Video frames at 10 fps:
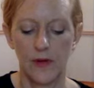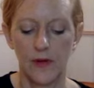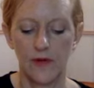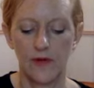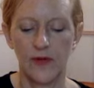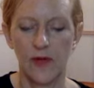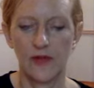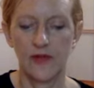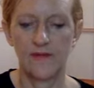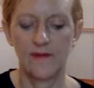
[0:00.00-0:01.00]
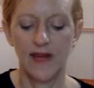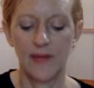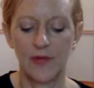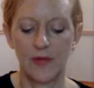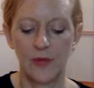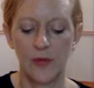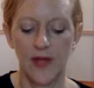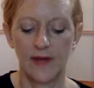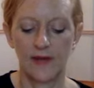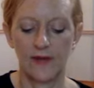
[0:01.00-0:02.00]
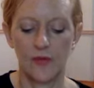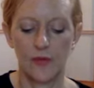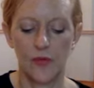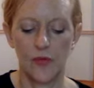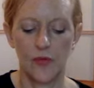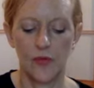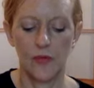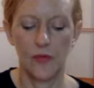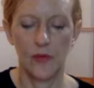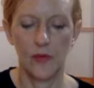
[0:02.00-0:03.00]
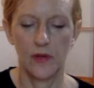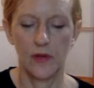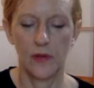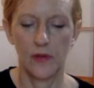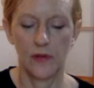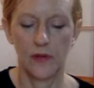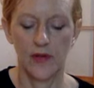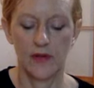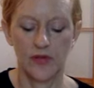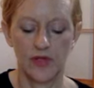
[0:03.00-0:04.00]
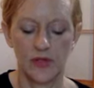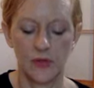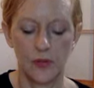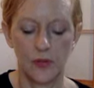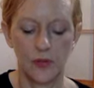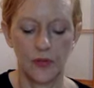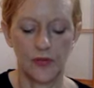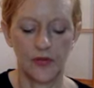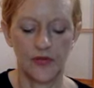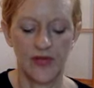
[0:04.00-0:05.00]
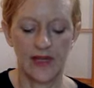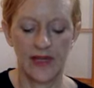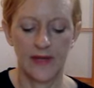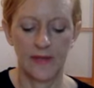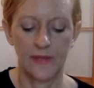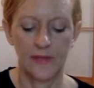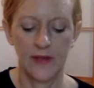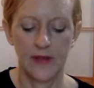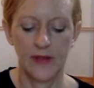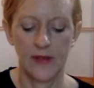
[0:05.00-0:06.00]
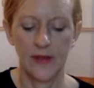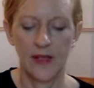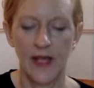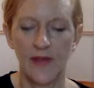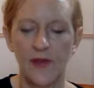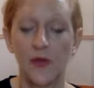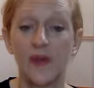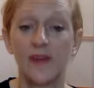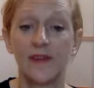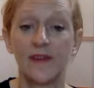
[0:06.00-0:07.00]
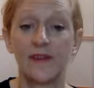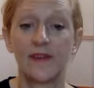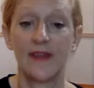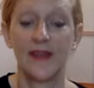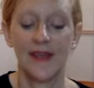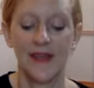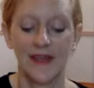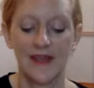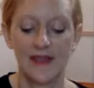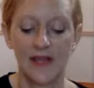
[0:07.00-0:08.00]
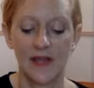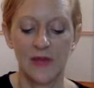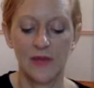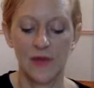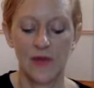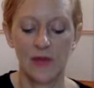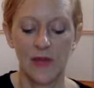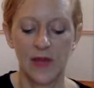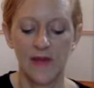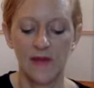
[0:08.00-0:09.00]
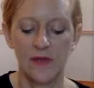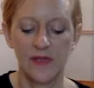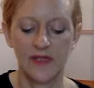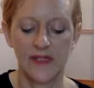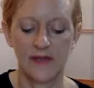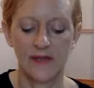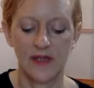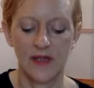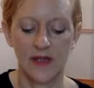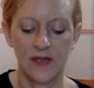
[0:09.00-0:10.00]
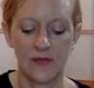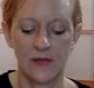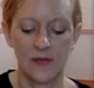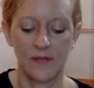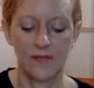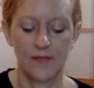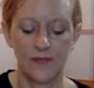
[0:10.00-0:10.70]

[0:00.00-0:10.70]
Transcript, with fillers: And start to develop your awareness of the room around you, the walls, ceiling, and the noises inside the room and the noises outside the room.